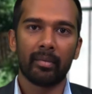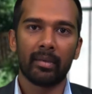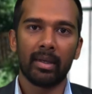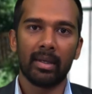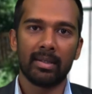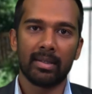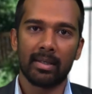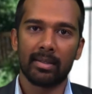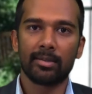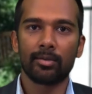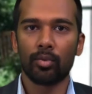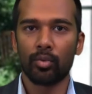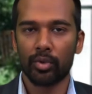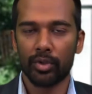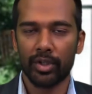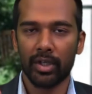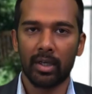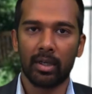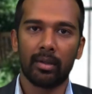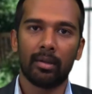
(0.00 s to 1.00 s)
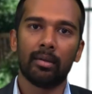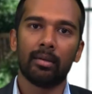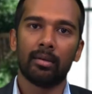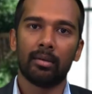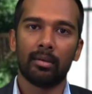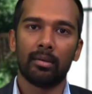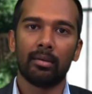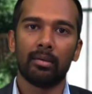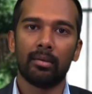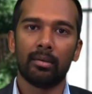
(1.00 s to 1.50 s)
is a social
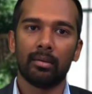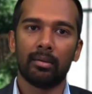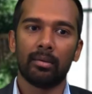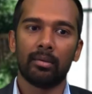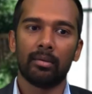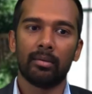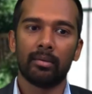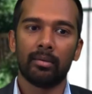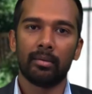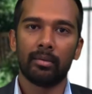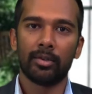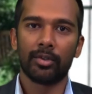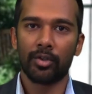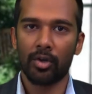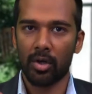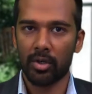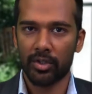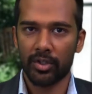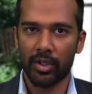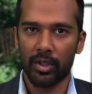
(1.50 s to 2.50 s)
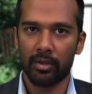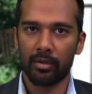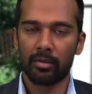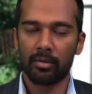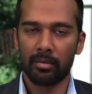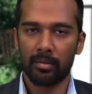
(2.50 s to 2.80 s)
structure.